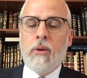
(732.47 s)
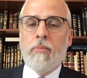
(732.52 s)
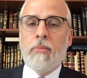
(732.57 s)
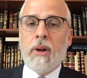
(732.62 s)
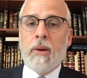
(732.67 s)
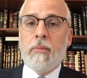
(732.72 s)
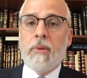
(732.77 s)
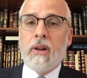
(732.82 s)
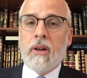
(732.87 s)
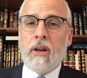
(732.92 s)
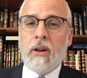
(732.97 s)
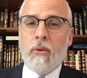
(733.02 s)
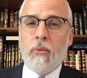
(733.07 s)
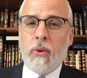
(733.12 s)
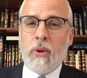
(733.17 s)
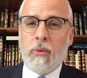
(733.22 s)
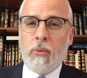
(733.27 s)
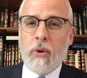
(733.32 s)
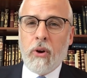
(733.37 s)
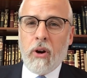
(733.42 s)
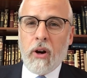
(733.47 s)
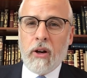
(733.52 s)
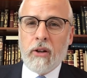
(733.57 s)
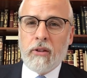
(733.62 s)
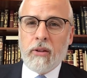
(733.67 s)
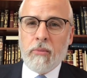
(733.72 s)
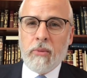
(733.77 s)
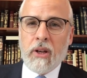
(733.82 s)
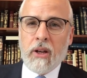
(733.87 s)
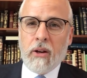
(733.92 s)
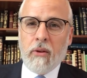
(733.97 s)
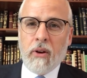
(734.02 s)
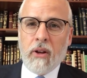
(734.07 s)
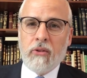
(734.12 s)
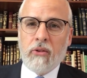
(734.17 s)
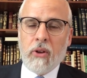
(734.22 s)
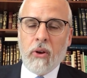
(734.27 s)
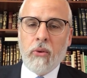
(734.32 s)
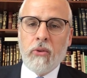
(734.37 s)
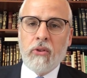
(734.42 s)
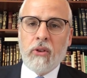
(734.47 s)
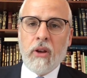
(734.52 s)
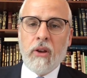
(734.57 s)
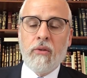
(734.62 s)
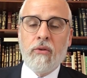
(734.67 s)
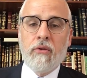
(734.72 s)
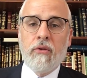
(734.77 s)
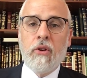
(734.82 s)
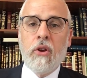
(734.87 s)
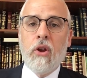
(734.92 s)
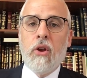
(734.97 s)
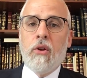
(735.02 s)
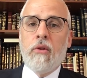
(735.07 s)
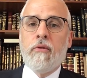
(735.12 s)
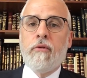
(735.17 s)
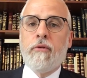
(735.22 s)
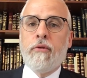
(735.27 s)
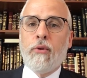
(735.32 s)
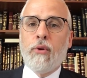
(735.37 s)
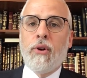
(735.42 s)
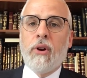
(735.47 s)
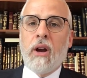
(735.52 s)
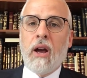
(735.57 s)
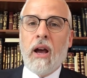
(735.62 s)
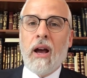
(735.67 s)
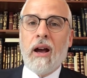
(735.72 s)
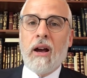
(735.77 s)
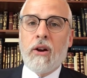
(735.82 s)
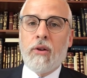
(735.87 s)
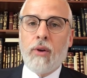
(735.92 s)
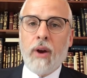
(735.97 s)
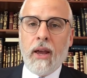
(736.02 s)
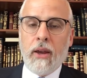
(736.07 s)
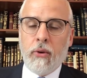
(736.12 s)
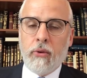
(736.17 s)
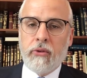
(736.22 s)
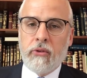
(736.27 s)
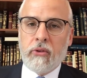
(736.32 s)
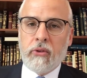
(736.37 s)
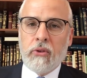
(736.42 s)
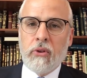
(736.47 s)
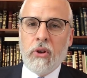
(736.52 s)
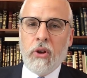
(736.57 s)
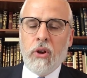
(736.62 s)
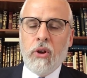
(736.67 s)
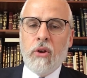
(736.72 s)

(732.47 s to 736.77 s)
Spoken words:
with regard to Mechiras Yosef for achrayus,